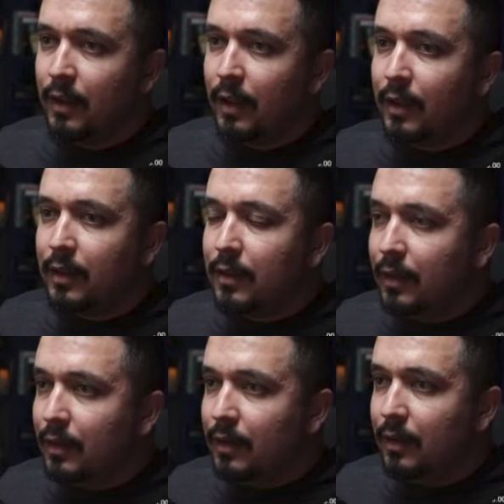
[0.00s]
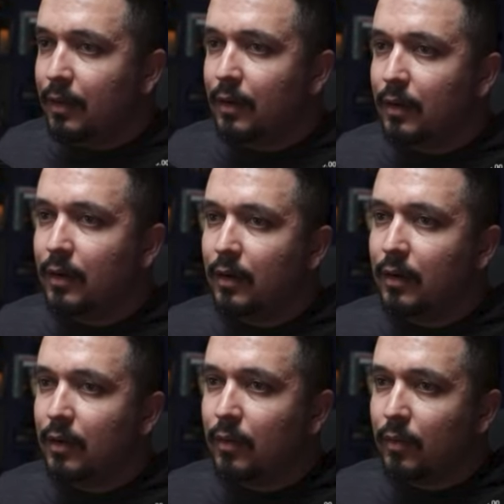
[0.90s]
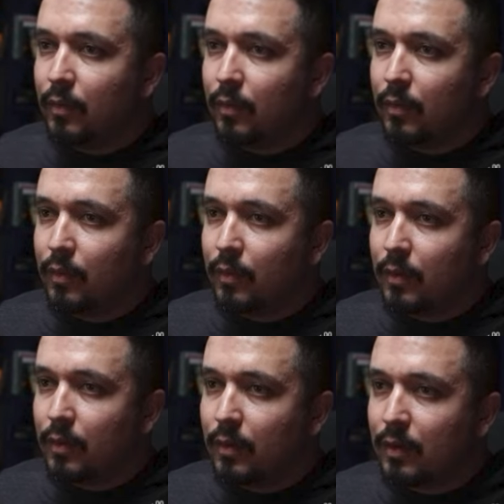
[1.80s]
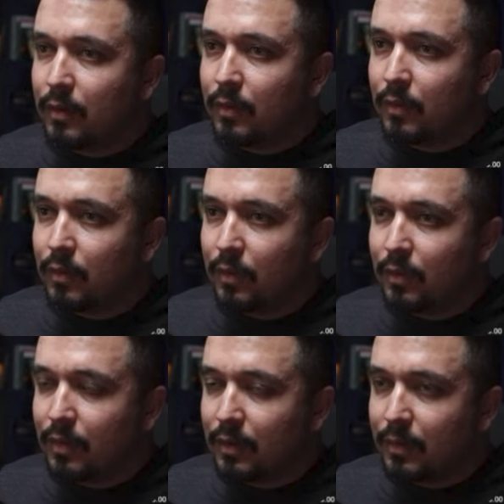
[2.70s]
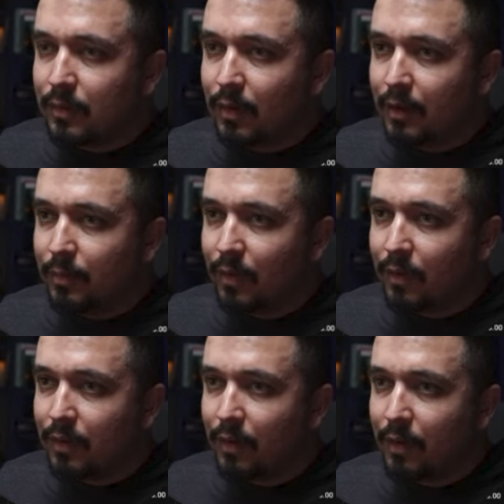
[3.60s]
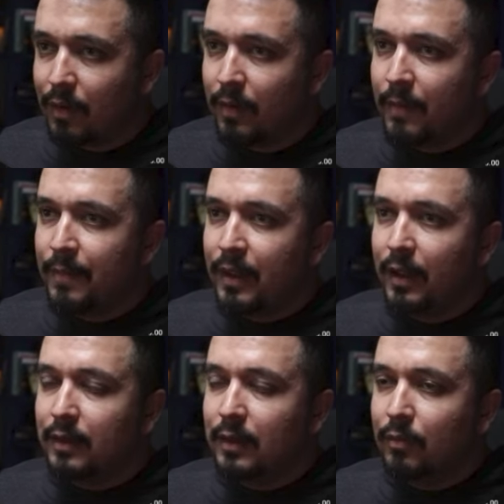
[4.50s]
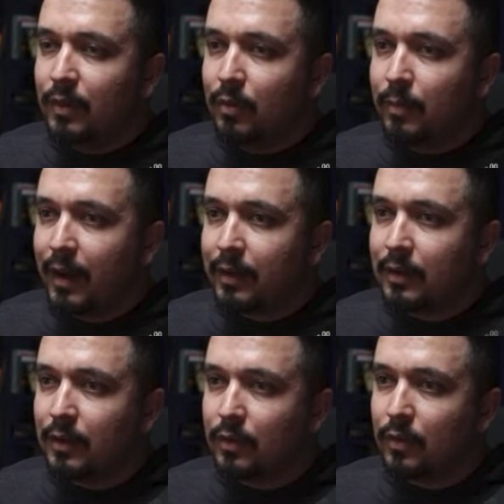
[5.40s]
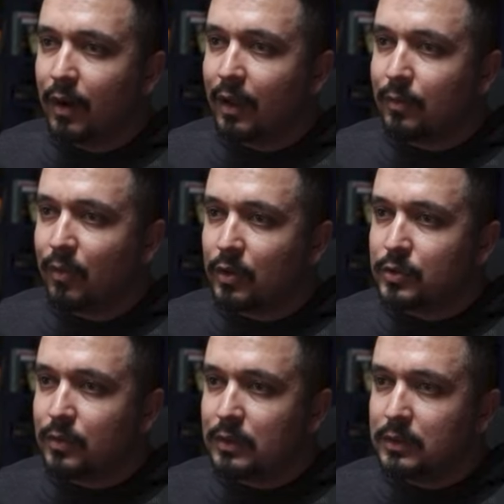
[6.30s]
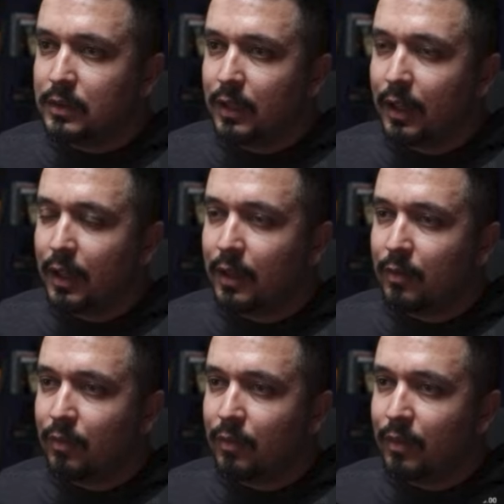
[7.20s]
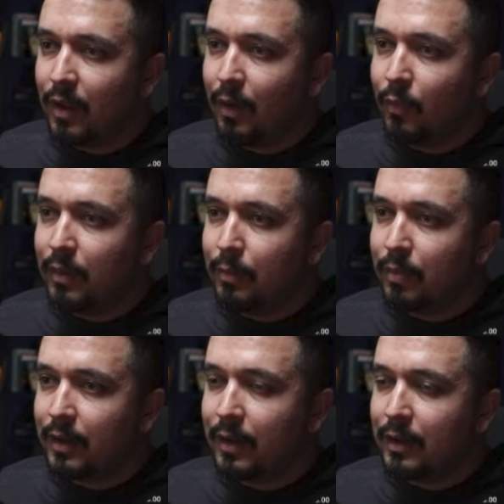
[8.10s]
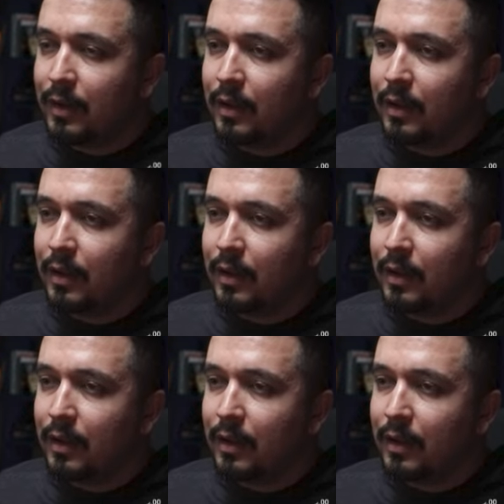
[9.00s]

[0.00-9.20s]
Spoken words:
And then, so let's close this tiny box here. And then we go back to add modules, and now we bring